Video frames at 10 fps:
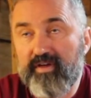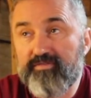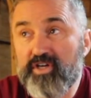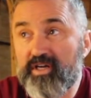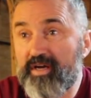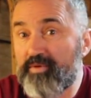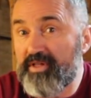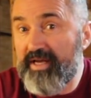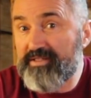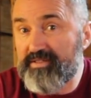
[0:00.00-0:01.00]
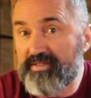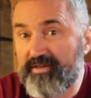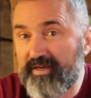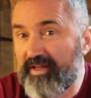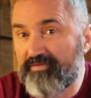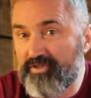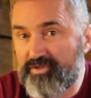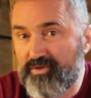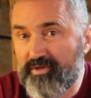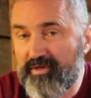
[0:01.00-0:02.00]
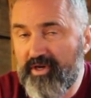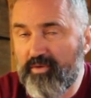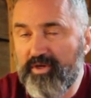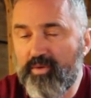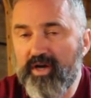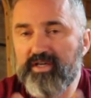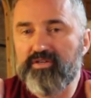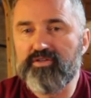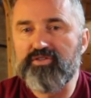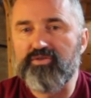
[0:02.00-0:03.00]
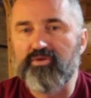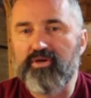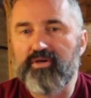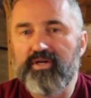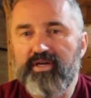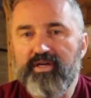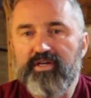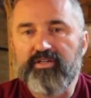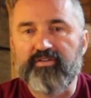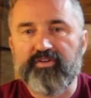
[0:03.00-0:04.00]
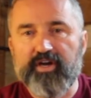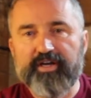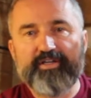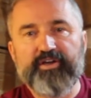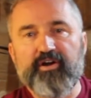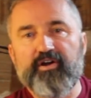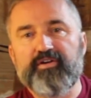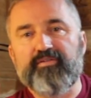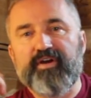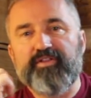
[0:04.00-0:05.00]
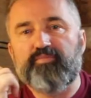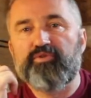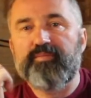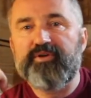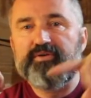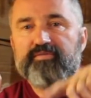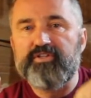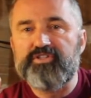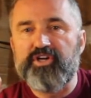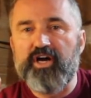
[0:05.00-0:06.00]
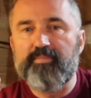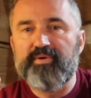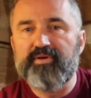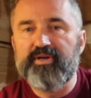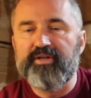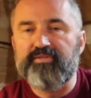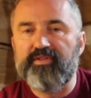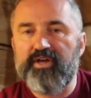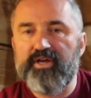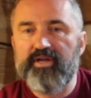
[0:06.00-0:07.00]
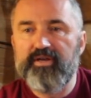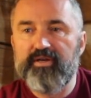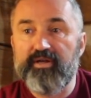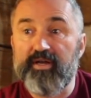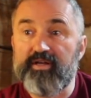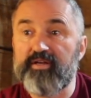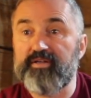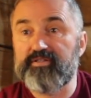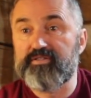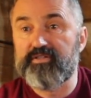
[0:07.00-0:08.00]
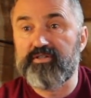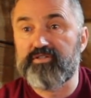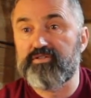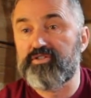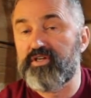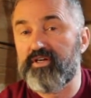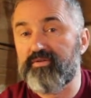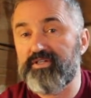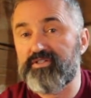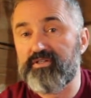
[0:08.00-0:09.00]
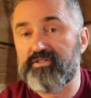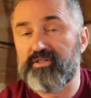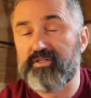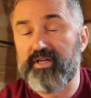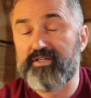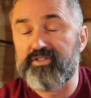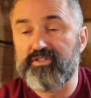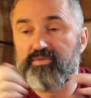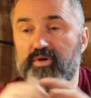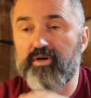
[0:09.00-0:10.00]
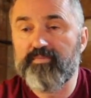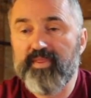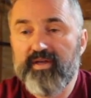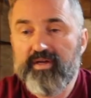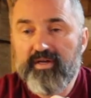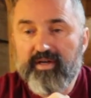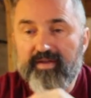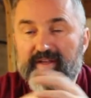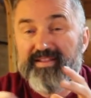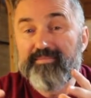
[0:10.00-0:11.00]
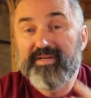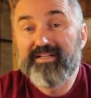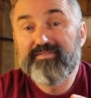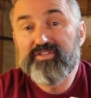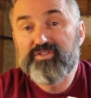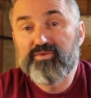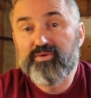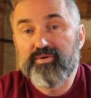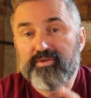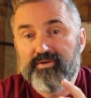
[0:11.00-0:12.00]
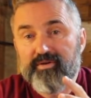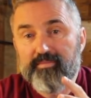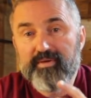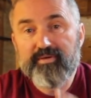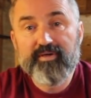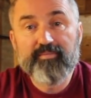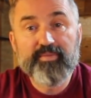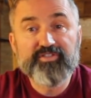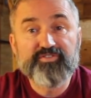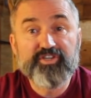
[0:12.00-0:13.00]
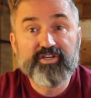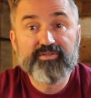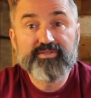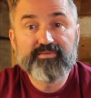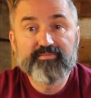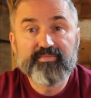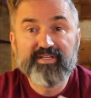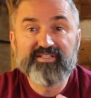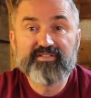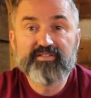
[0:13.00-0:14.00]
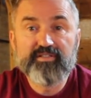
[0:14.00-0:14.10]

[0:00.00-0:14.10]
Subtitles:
taught a couple classes there. I love the store. When you walk into the store, you've got yarn around the perimeter of the shop, and then she's got a great selection as well. And then in the middle of the store, there are a bunch of chairs, nice,